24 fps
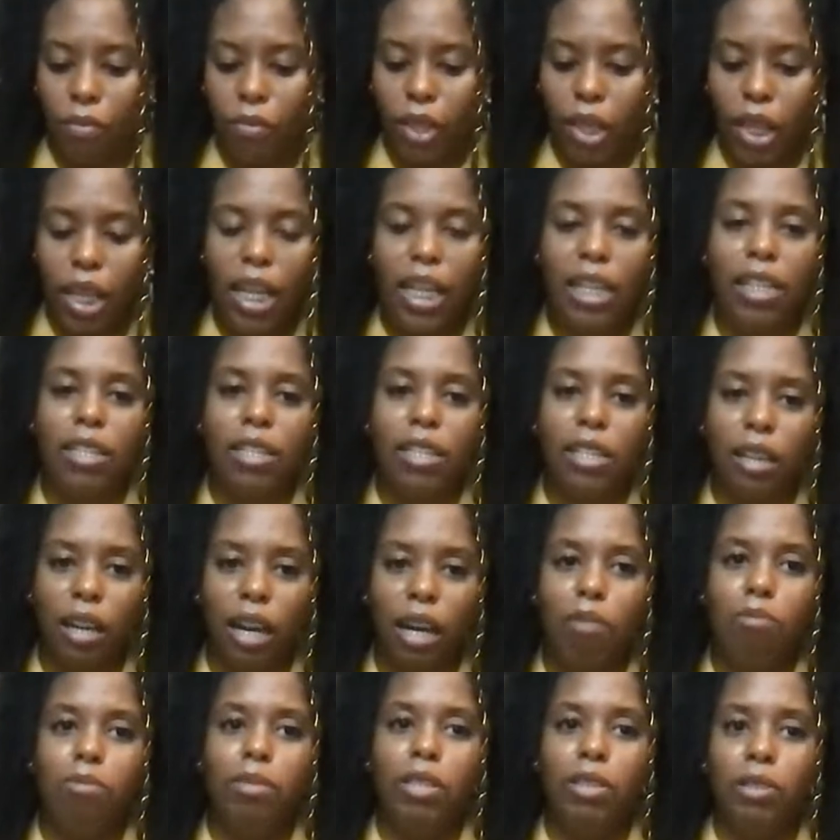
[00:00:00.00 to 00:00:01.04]
and so
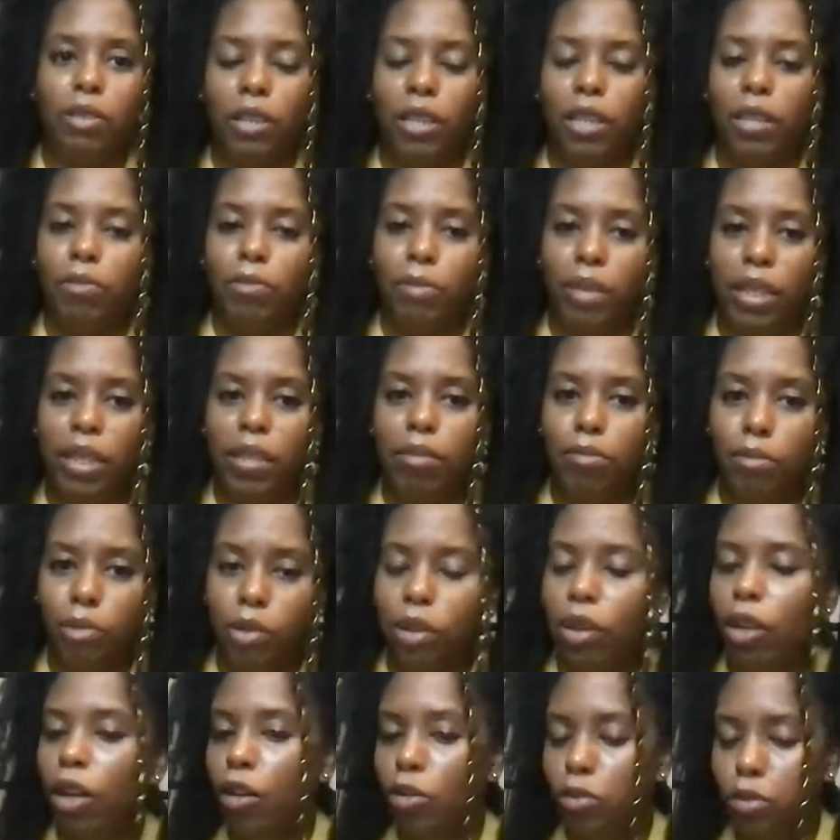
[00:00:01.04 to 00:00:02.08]
I'll be going a bit
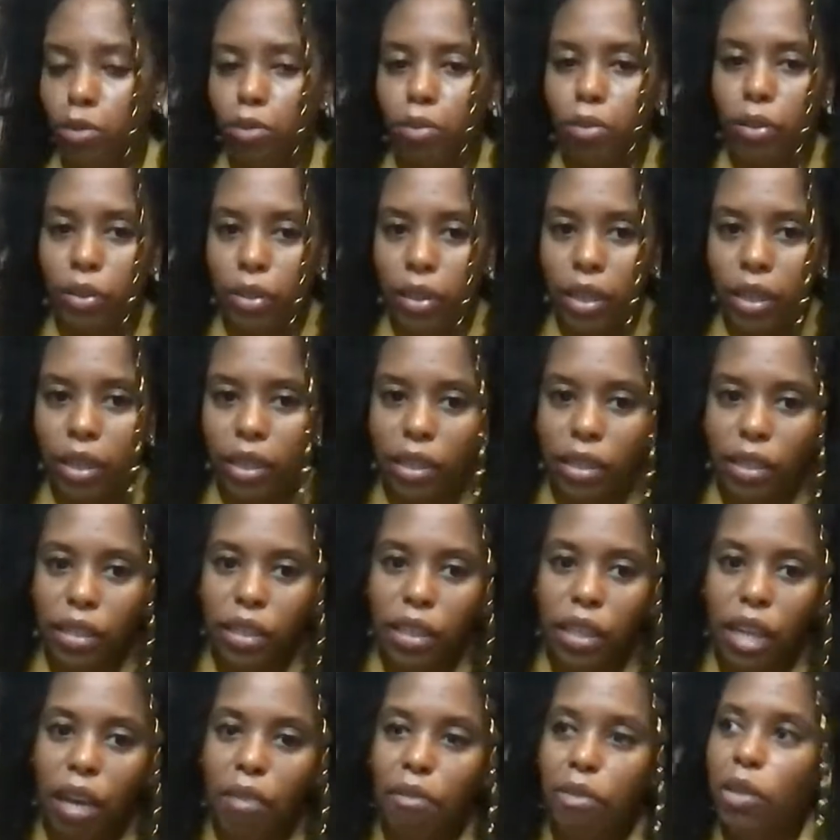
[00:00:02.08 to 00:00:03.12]
more overboard.
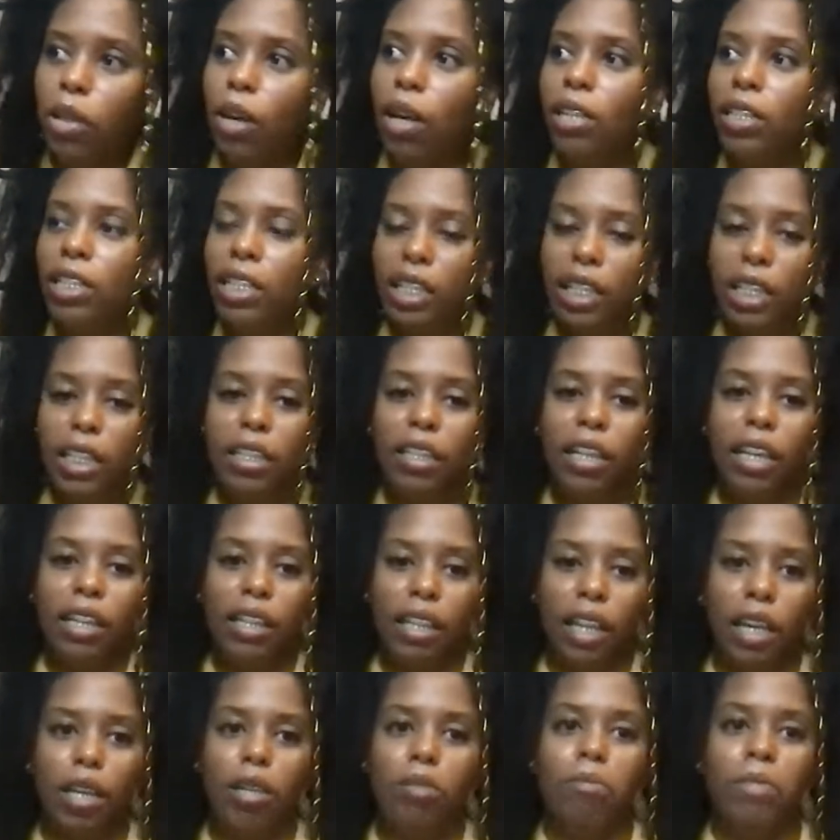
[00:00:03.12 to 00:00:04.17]
Have you all seen like
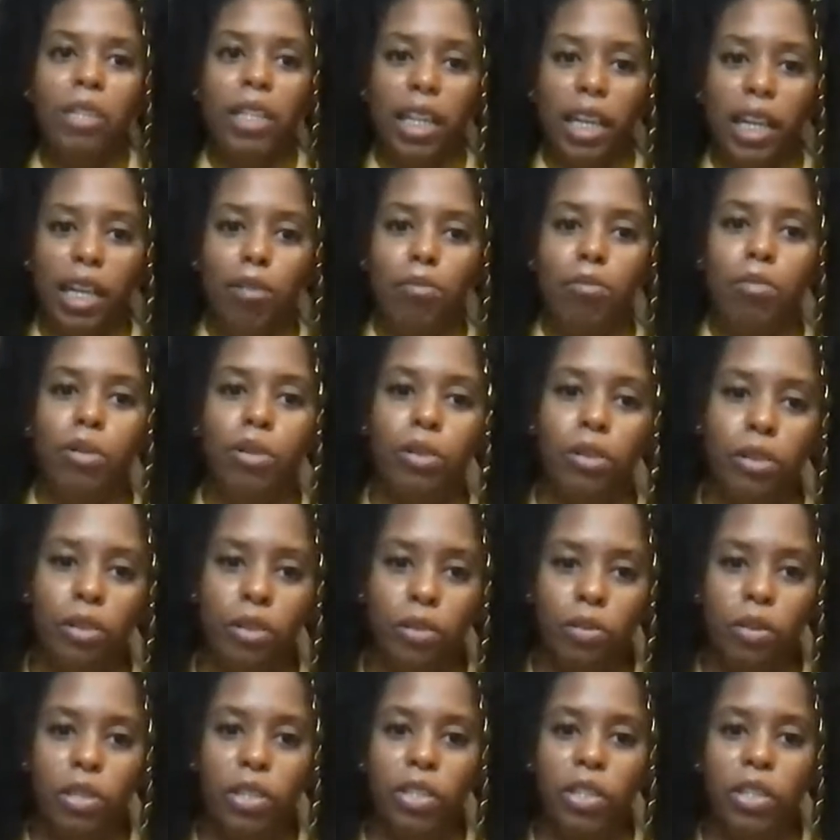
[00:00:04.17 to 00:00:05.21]
Naomi Campbell
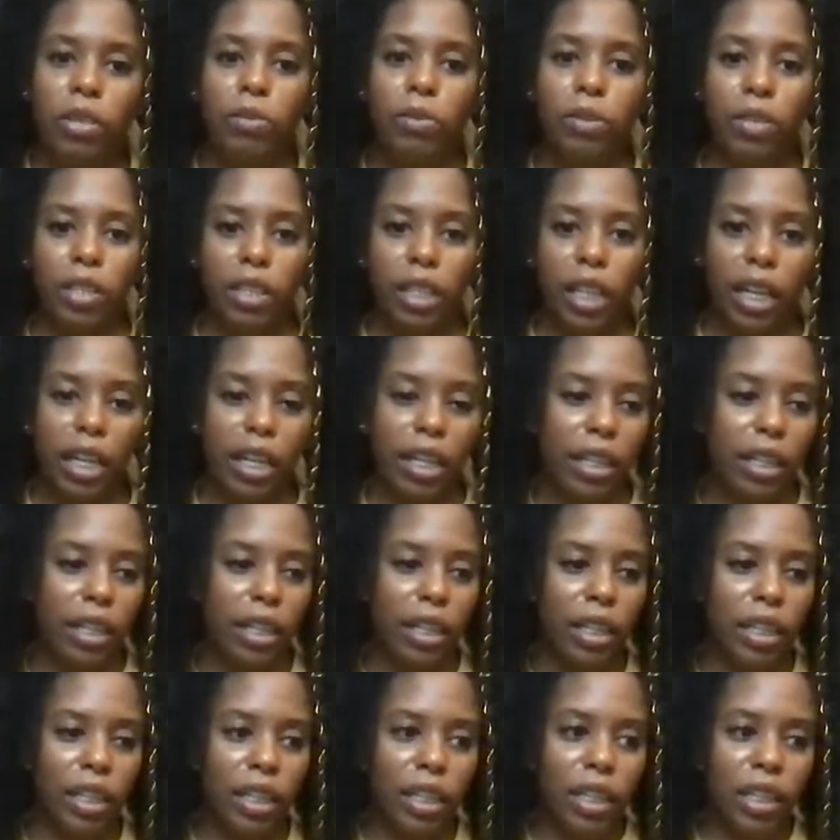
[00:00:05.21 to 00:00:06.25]
when she was like
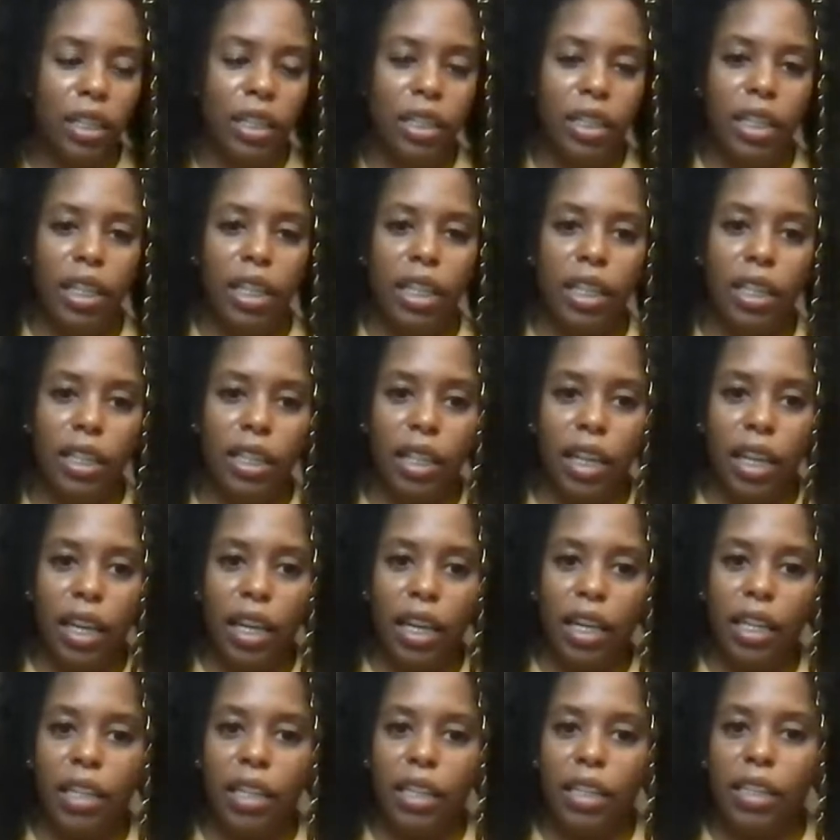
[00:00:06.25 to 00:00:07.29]
in
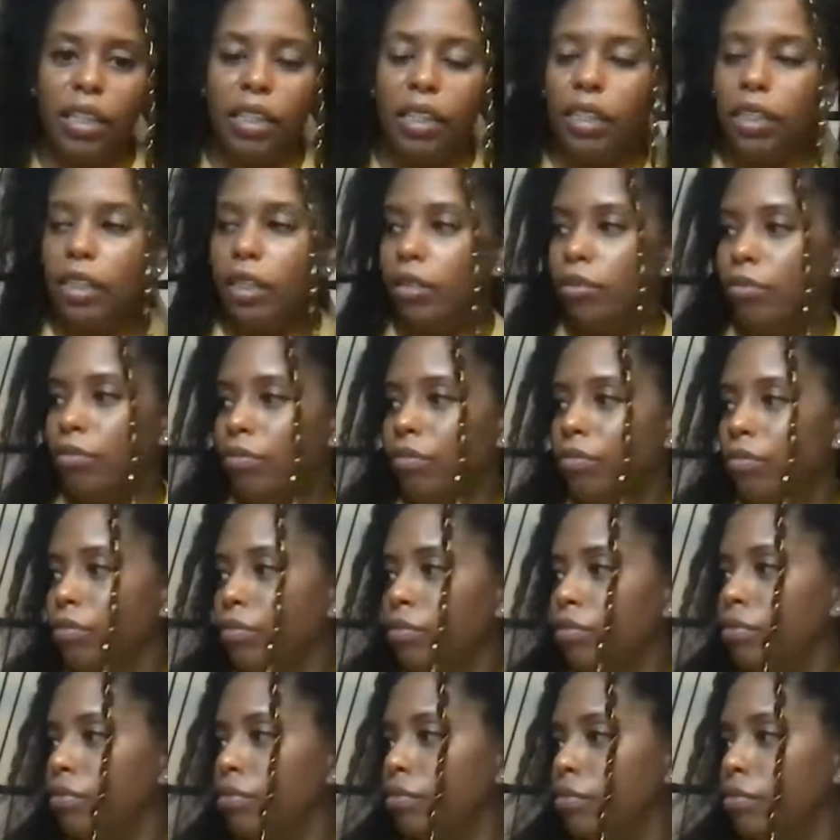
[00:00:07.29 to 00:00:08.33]
that
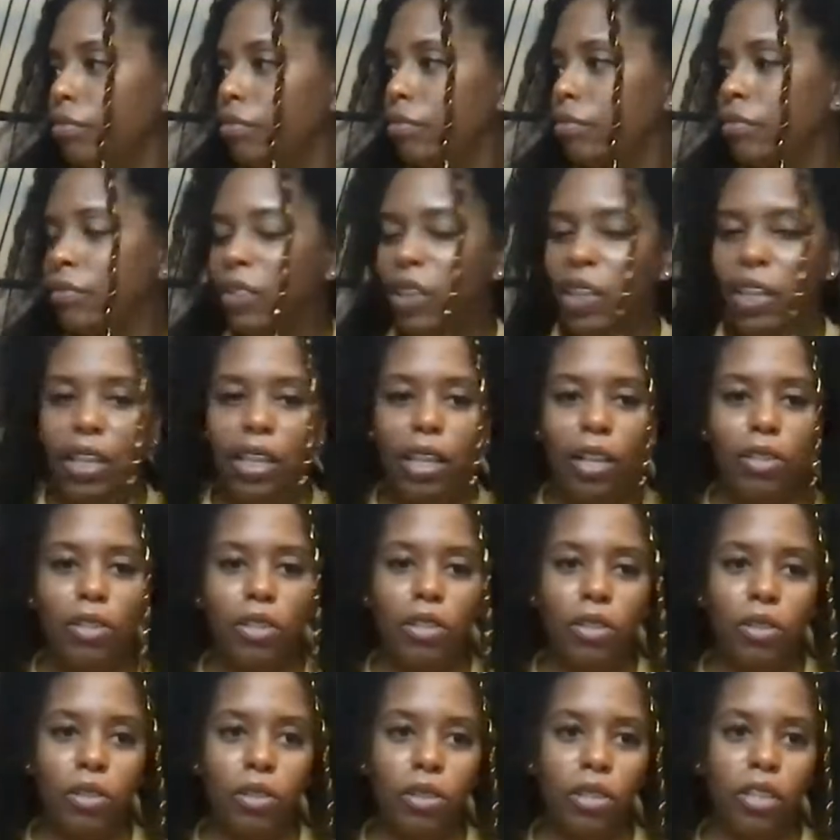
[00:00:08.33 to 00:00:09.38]
what are
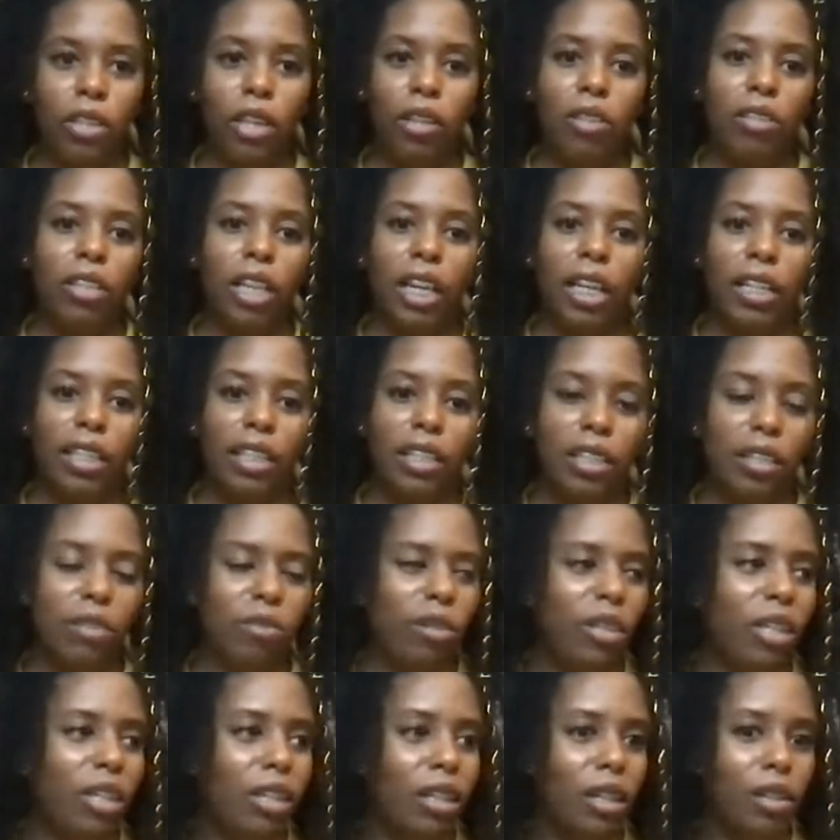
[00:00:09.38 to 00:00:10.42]
those like
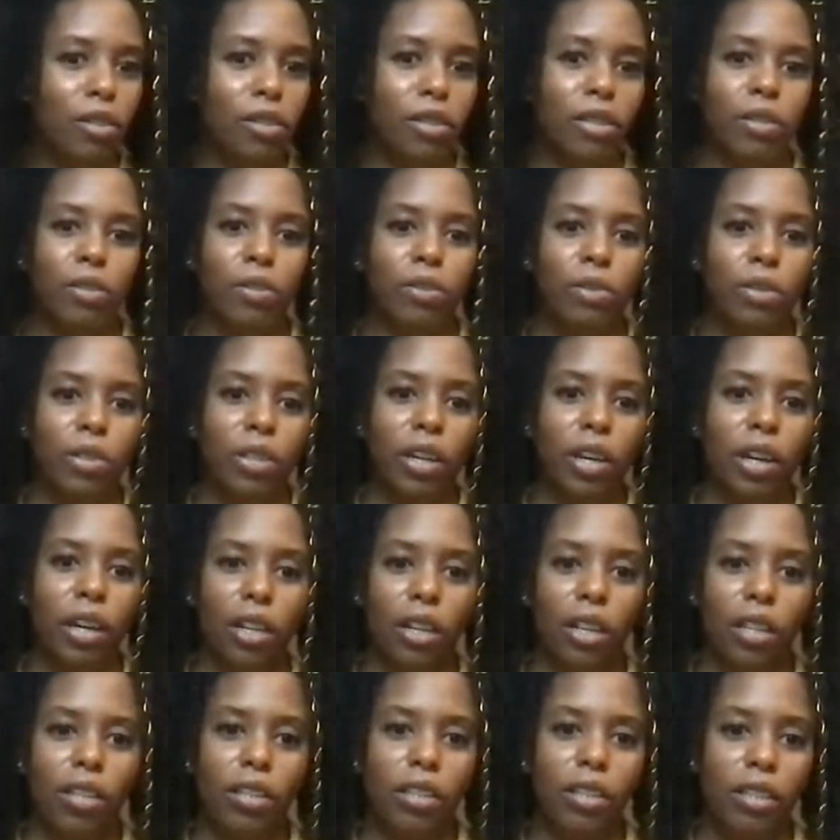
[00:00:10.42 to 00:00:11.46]
what are those suits
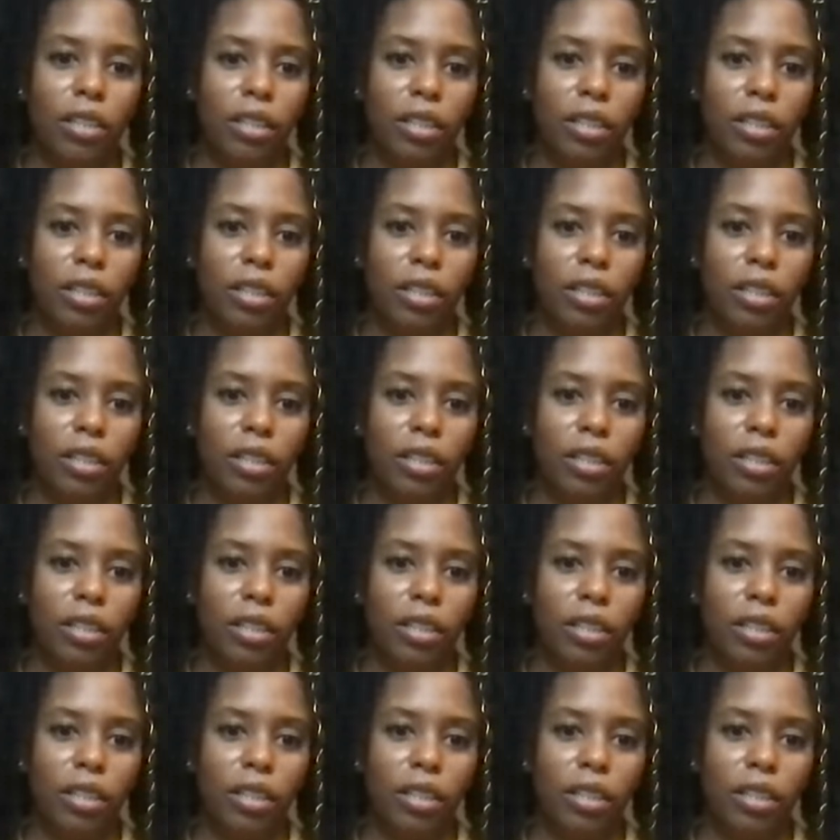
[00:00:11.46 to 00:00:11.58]
called?